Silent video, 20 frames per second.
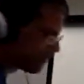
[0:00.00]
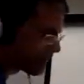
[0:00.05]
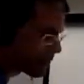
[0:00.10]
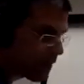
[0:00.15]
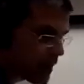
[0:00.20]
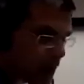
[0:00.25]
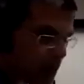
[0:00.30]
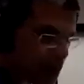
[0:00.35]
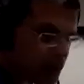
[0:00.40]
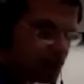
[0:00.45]

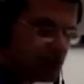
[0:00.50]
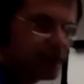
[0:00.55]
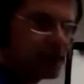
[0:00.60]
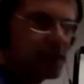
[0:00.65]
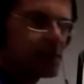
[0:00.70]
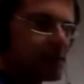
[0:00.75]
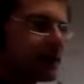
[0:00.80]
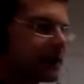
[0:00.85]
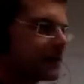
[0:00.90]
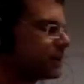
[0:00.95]
if we
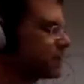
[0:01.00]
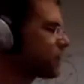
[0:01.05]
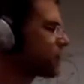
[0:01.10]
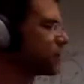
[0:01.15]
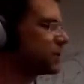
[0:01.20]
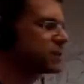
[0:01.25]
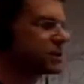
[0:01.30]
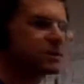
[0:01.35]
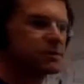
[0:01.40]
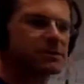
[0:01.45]
think about this
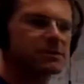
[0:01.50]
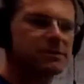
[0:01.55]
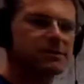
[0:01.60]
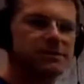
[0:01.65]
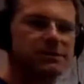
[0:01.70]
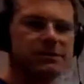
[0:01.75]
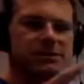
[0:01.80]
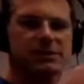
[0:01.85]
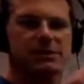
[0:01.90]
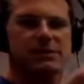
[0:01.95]
in terms
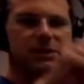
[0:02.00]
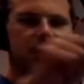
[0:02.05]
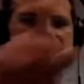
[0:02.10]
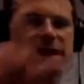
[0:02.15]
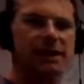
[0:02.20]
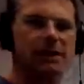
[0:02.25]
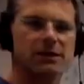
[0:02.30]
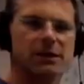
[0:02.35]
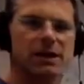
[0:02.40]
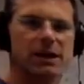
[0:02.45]
of just like
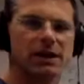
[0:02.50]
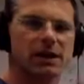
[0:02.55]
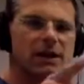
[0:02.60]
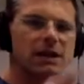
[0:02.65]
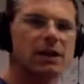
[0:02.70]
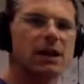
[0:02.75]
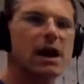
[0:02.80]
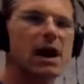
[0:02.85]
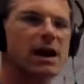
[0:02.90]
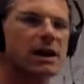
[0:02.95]
a
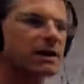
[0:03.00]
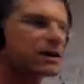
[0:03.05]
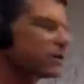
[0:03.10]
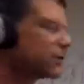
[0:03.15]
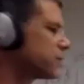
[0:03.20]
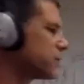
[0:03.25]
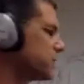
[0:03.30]
clock or a